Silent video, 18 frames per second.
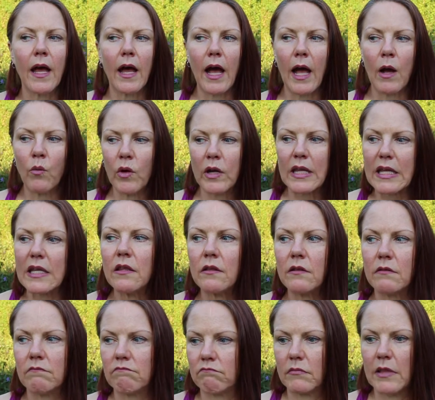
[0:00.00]
I want to eat
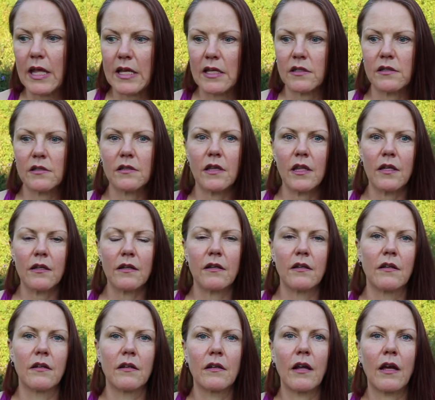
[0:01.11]
things that,
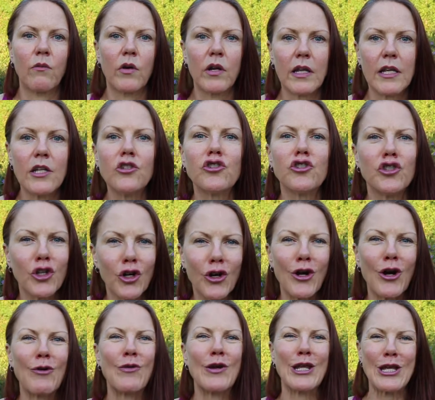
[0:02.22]
I want to eat sugar, I
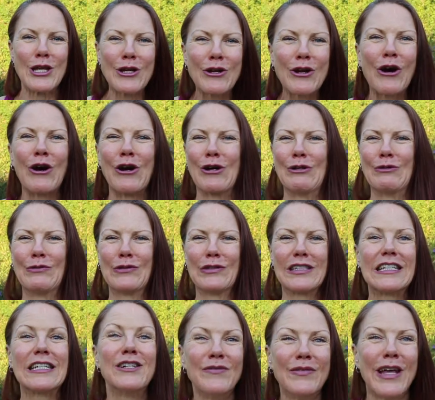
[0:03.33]
want to eat carbs to
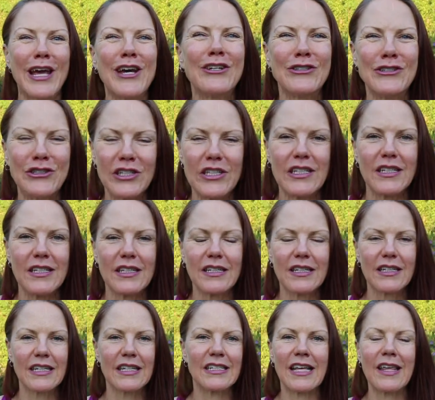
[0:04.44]
give me energy,
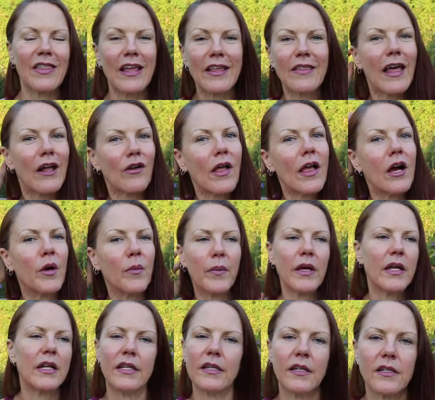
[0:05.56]
because I think that'll help,
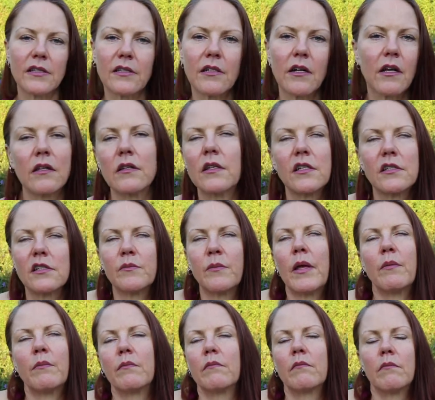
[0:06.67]
and it doesn't. All it does is make
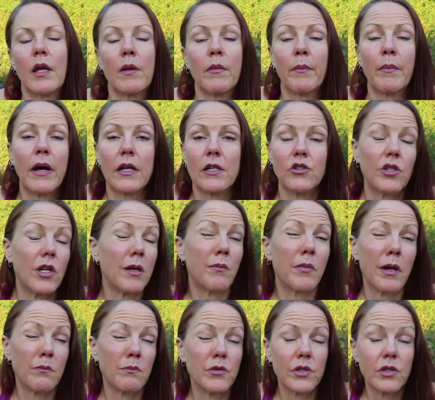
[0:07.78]
my body shake, but
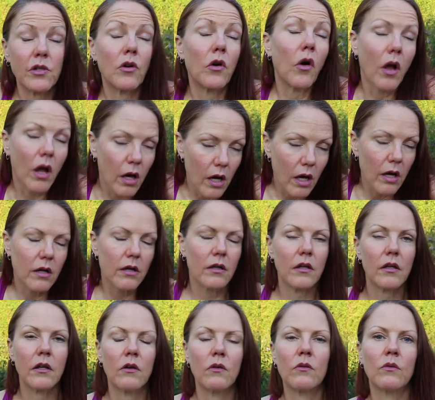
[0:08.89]
I'm still,
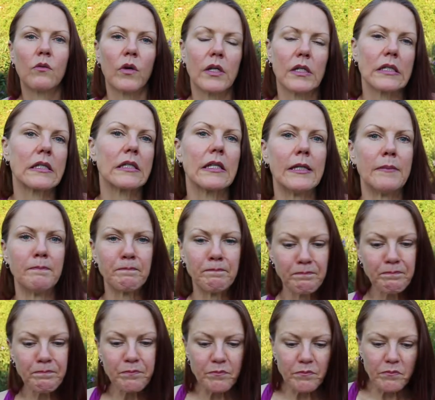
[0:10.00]
wanting to sleep.
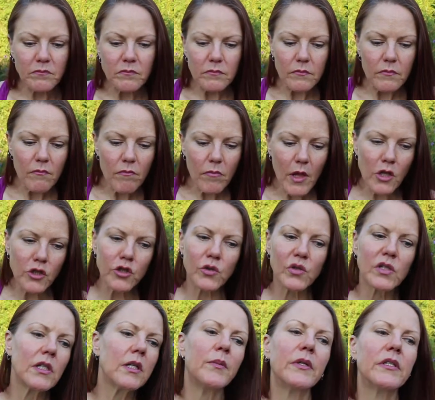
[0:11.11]
So
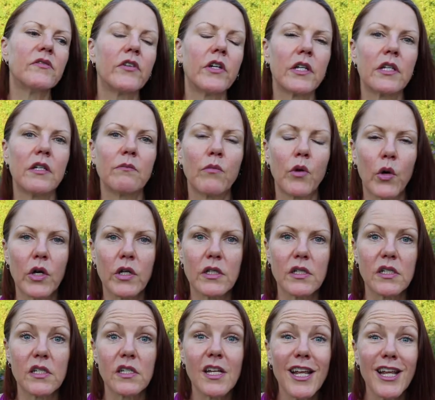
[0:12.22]
sleep is very
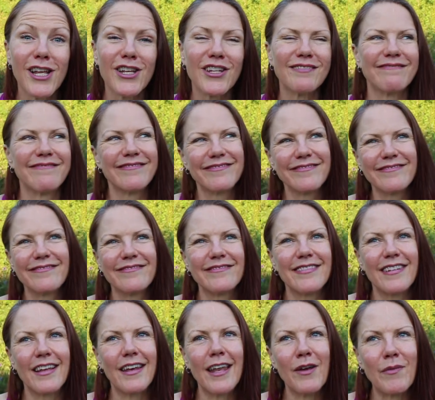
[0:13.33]
important.
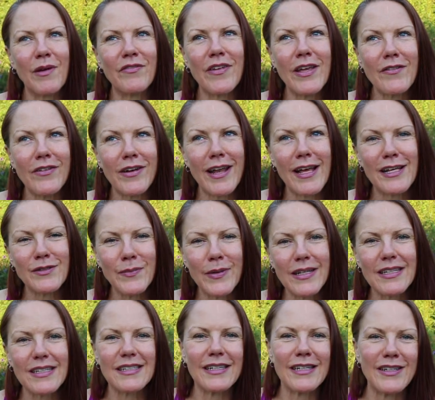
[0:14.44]
Now, my favorite aspect
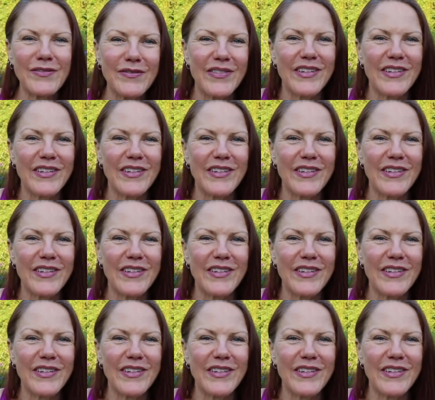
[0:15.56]
of sleep,